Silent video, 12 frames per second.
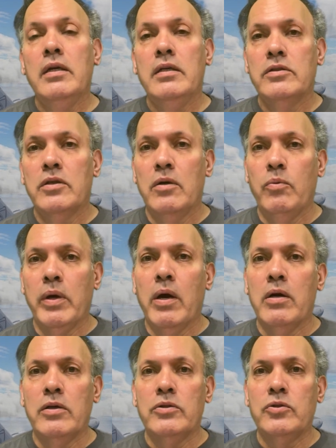So we
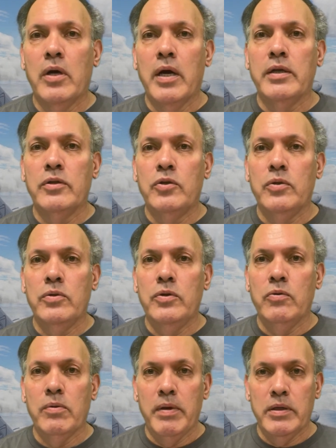are trying to
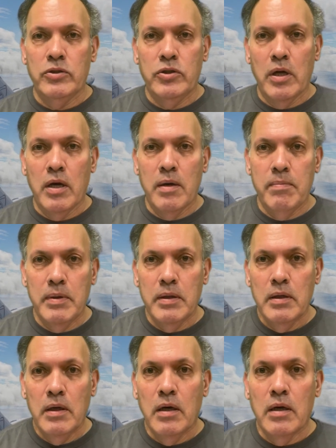do a better job
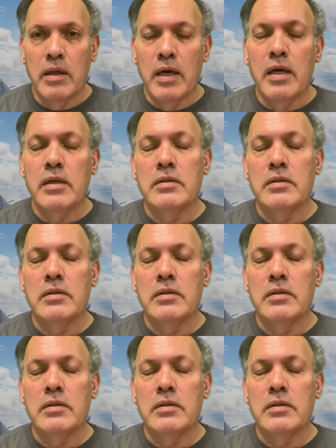on that.